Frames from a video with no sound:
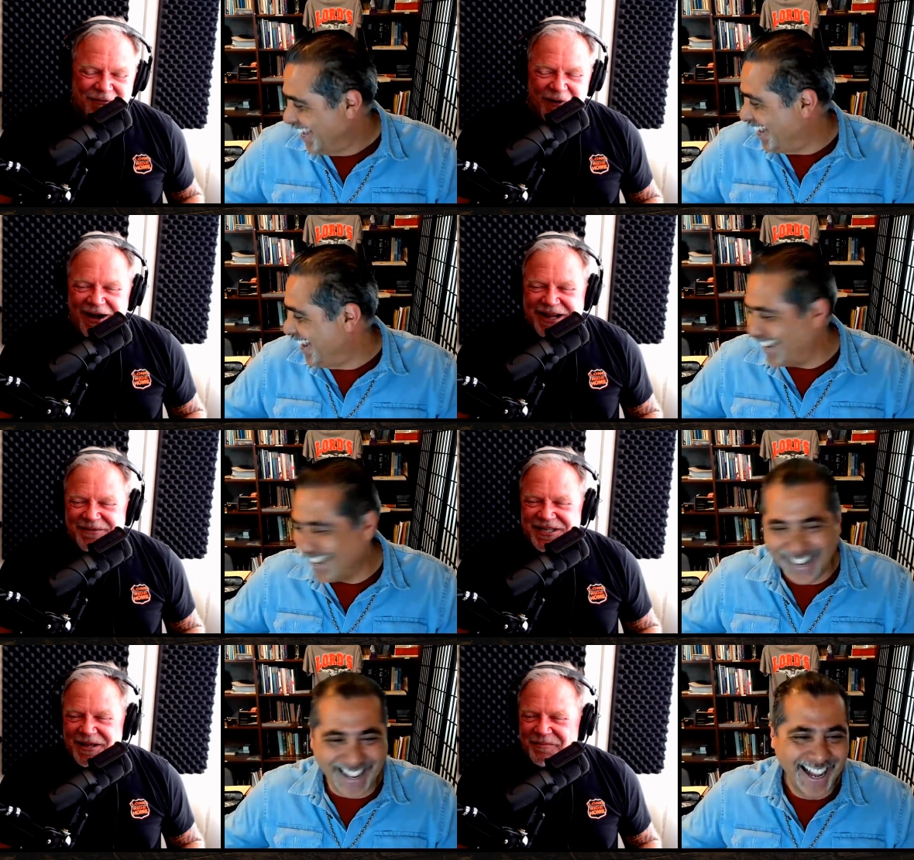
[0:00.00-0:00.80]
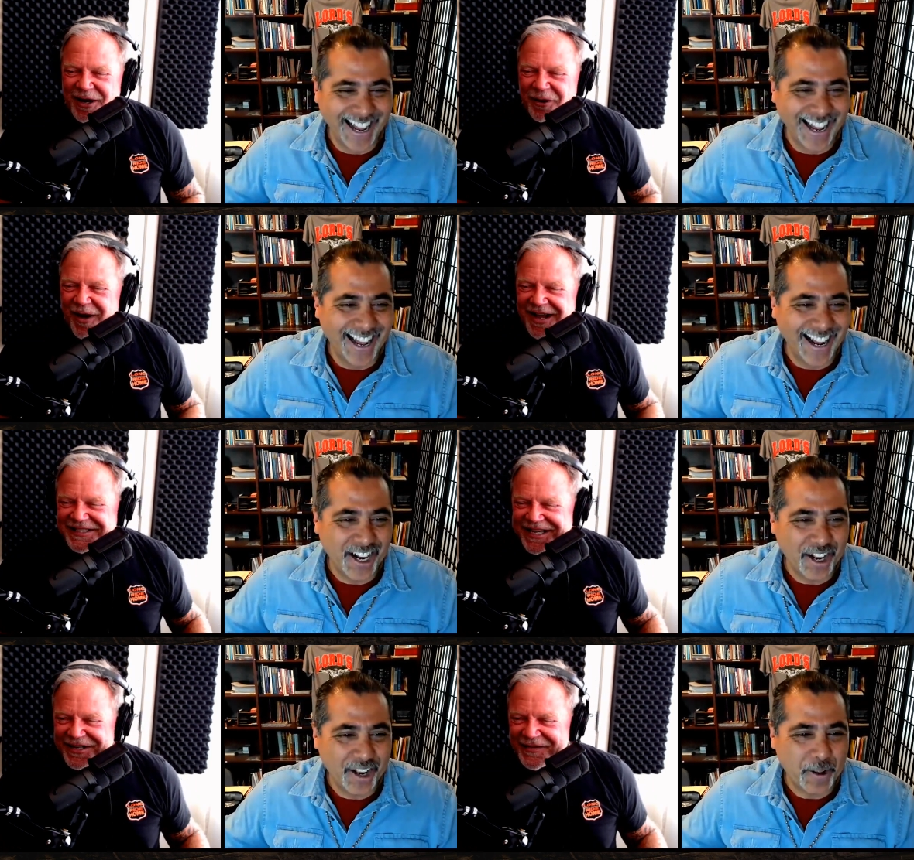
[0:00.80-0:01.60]
Speaker 1: Welcome to the Bear
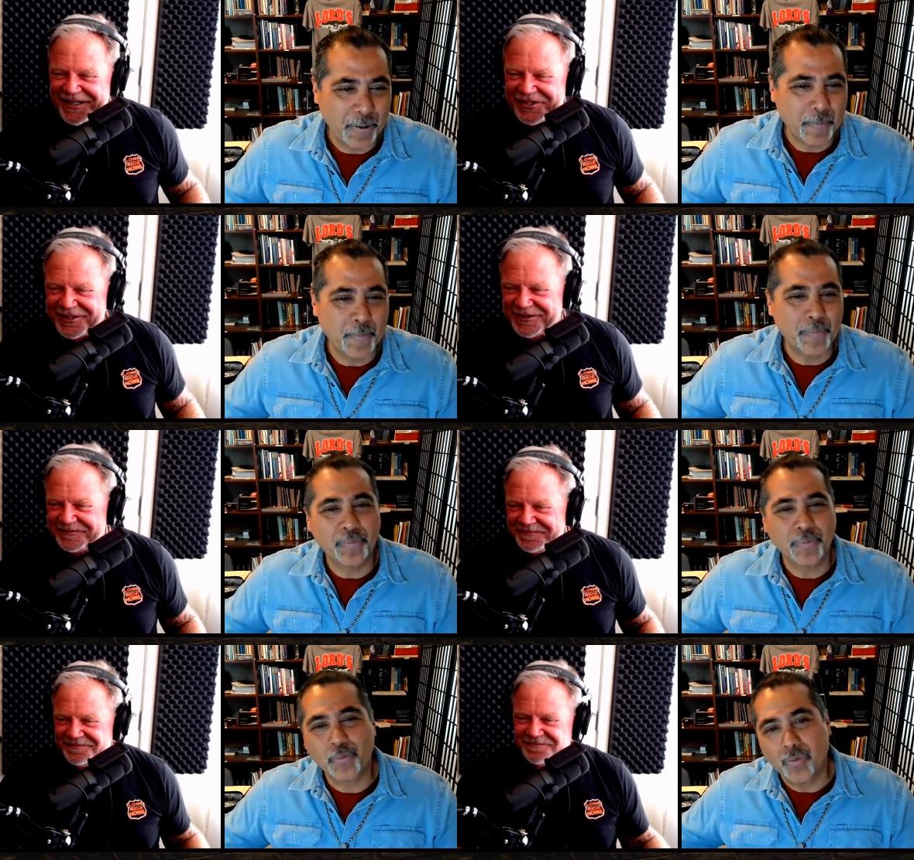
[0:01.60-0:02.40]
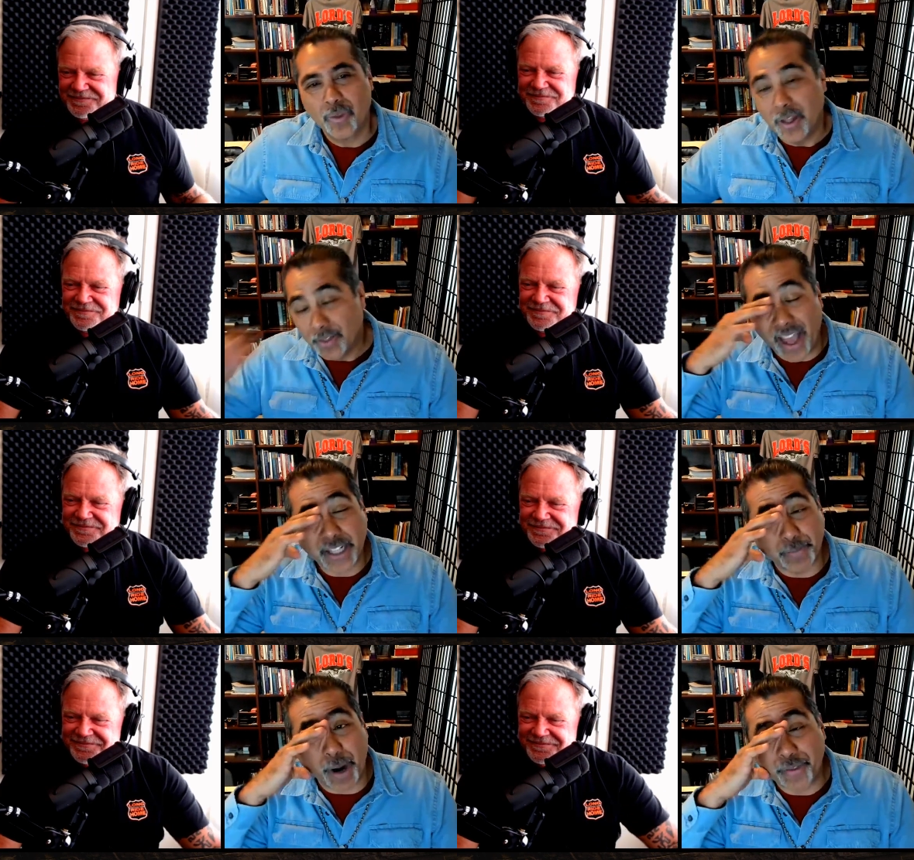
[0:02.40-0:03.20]
Woznick adventure.
Speaker 2: Thanks,
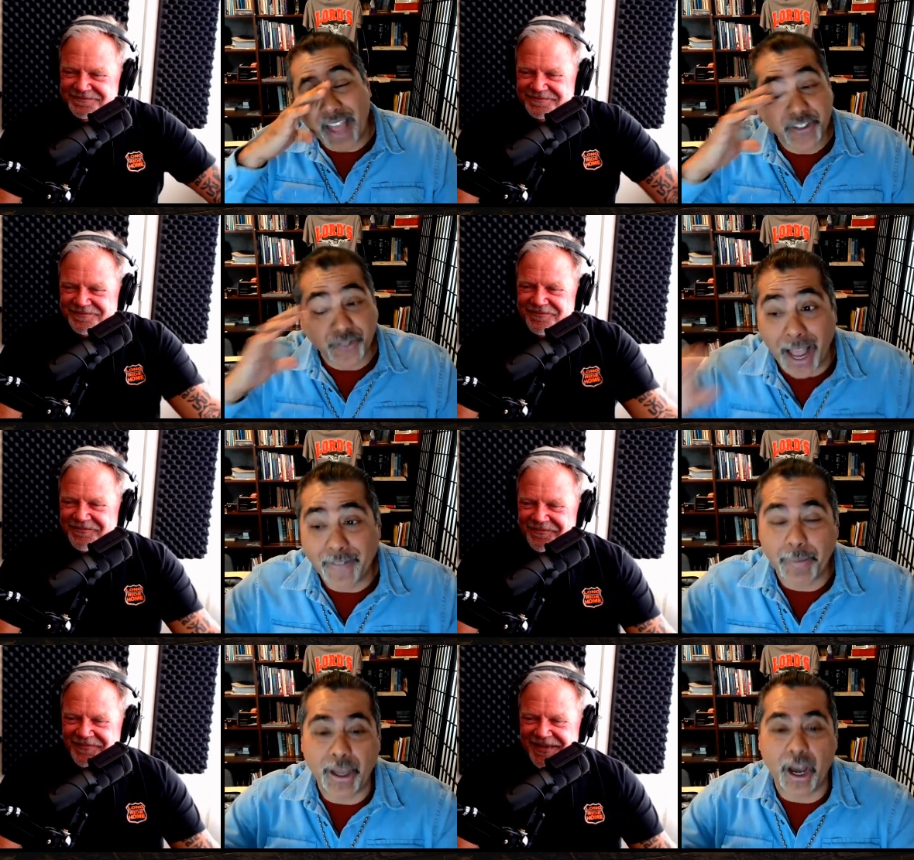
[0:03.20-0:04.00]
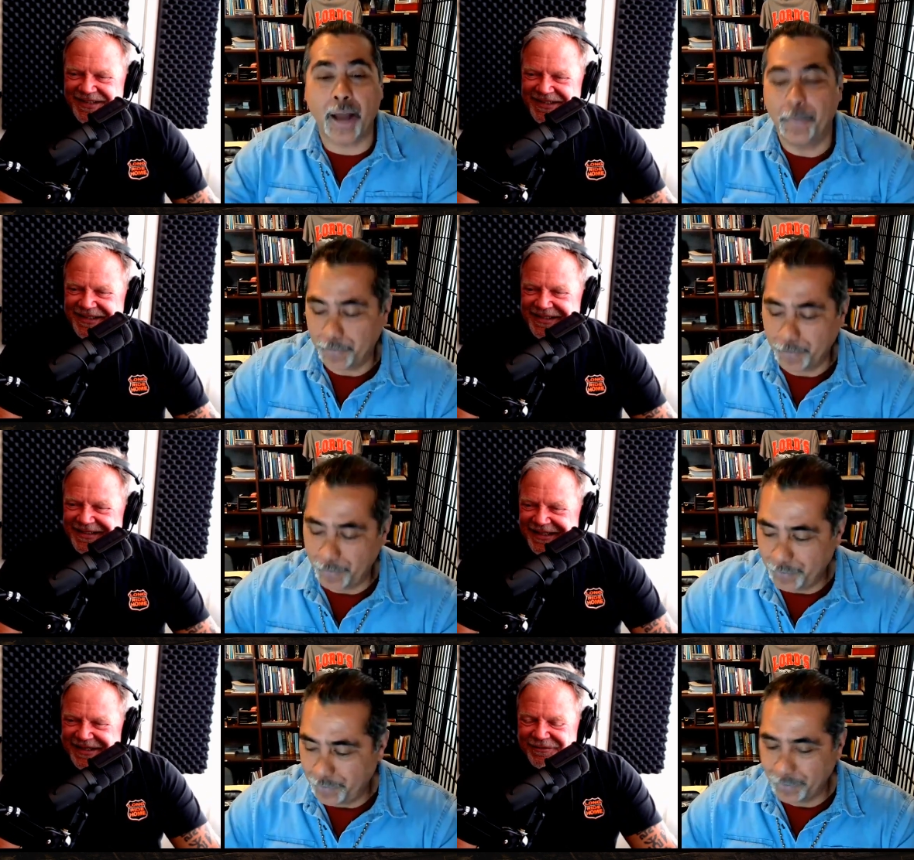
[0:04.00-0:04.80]
Bear. Thanks for having me on.
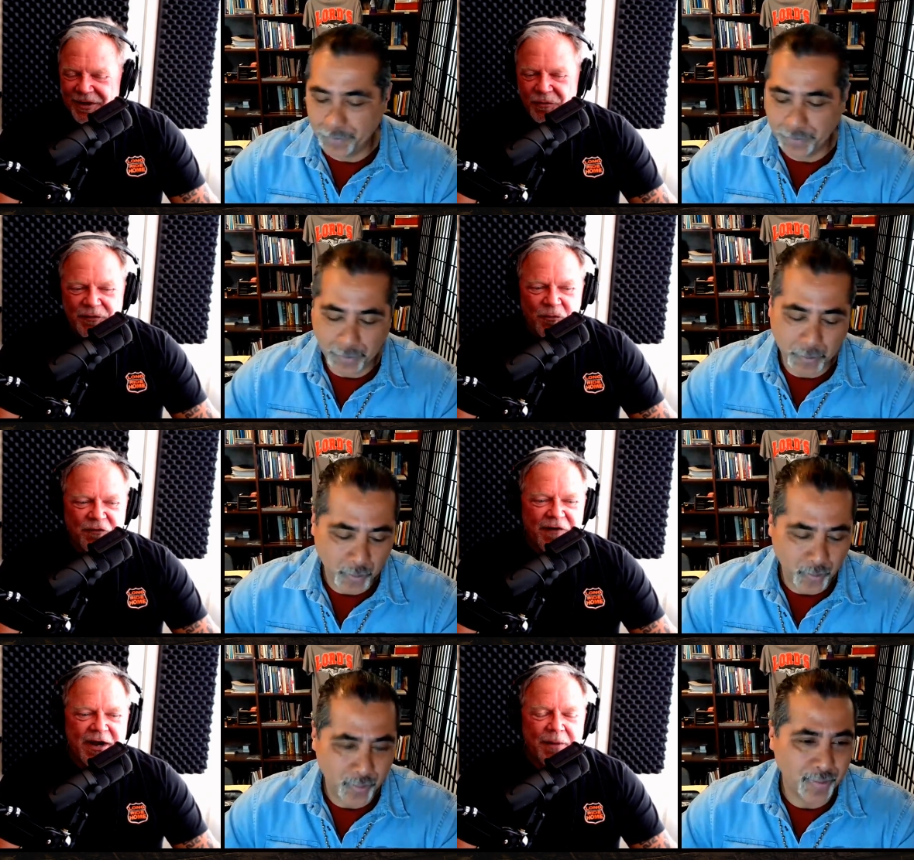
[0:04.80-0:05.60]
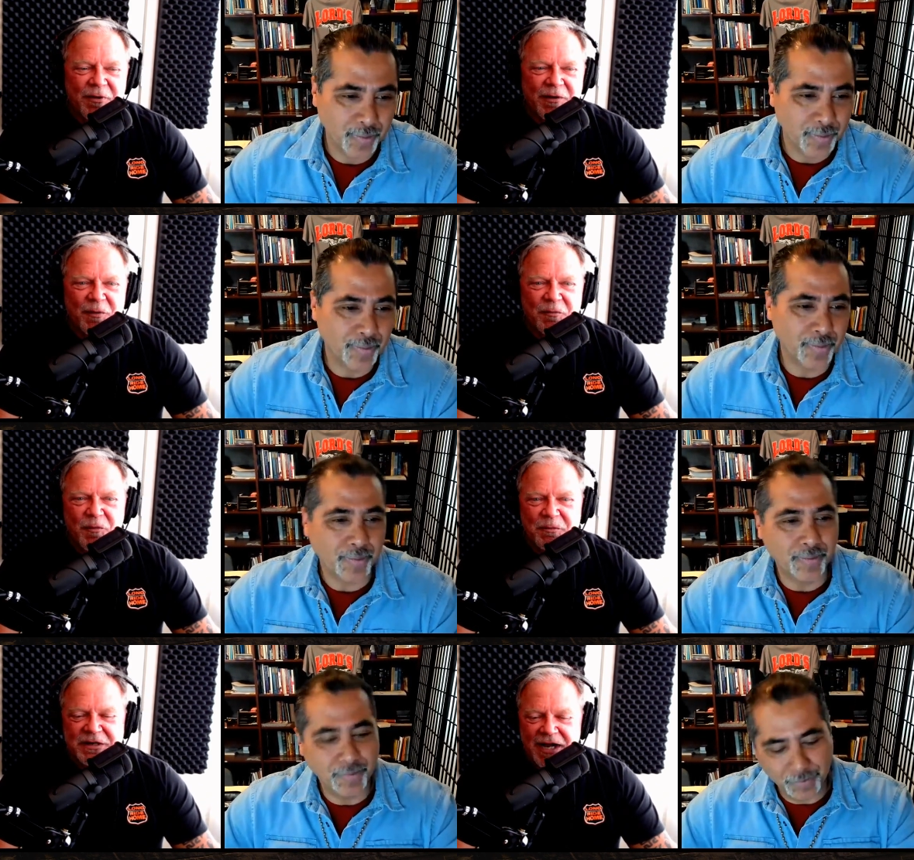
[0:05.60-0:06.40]
Speaker 1: Well, we're, we're fired up. But when,
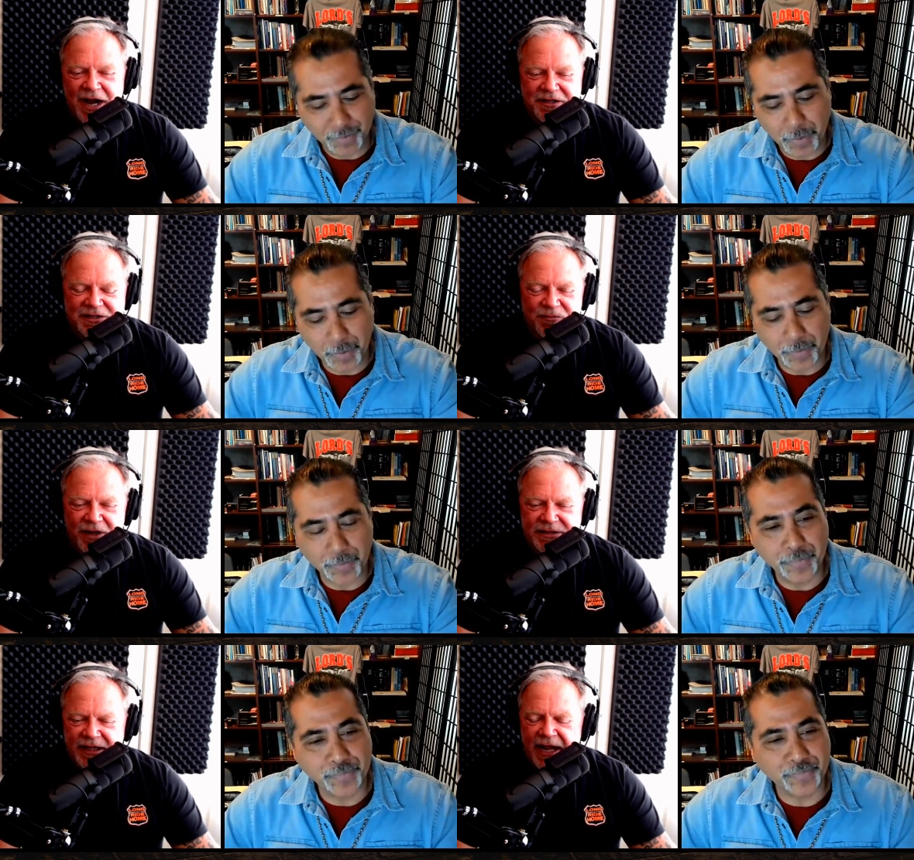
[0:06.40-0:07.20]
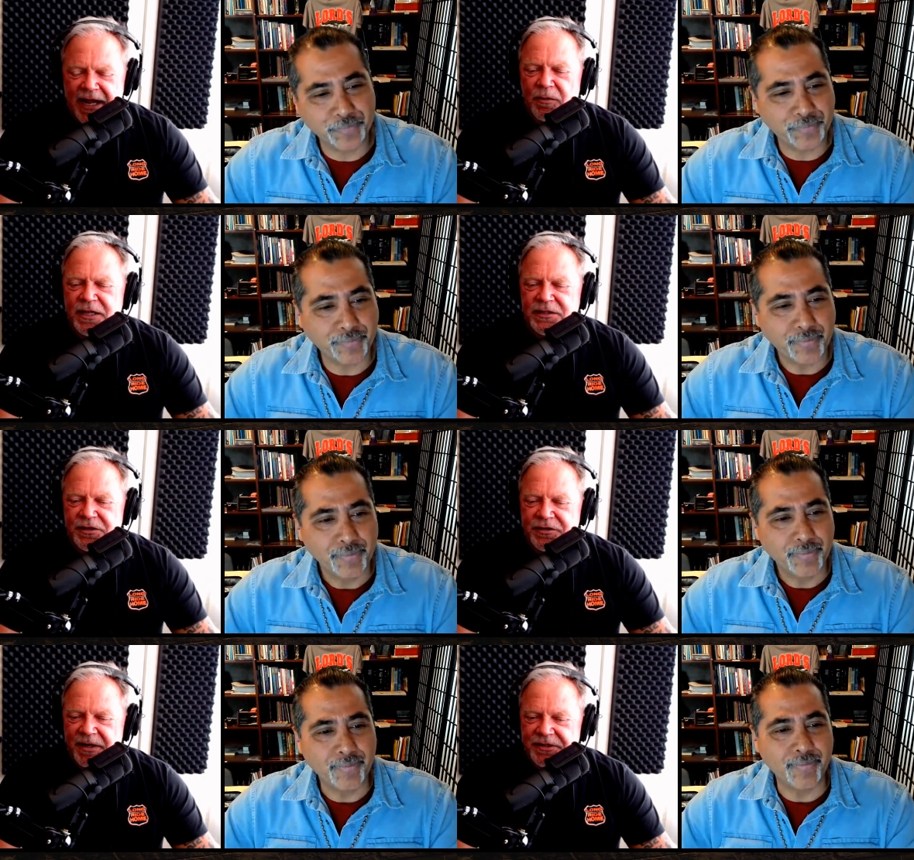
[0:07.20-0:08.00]
when we talked this morning, I said, Hey, I want to
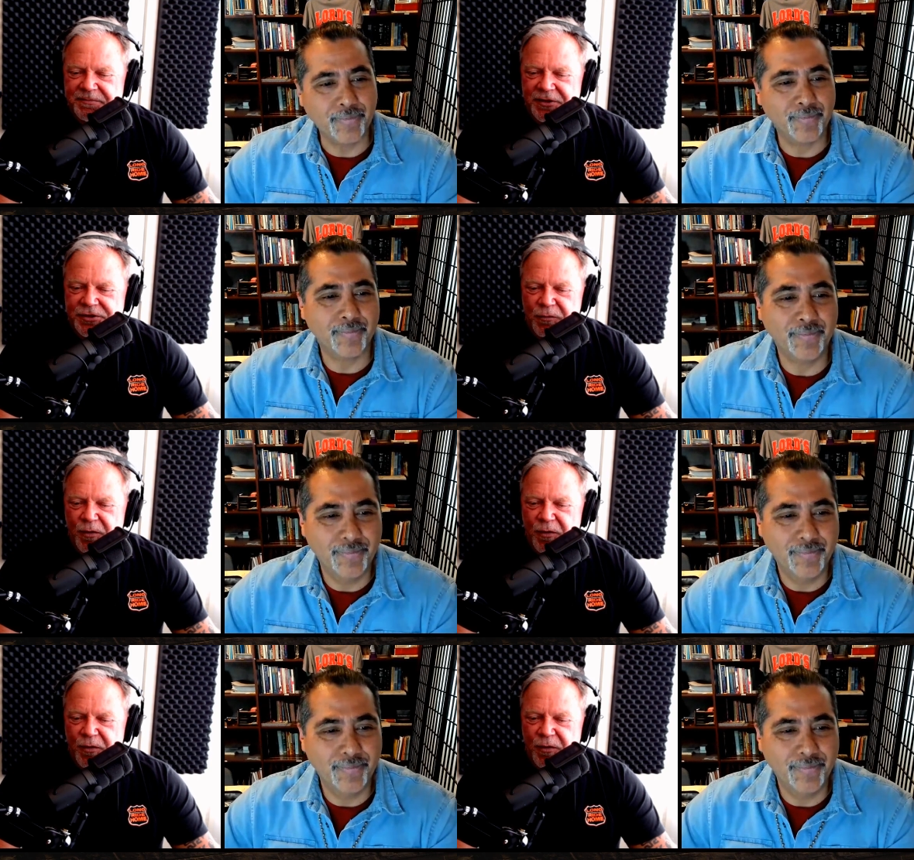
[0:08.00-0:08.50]
talk to you about spiritual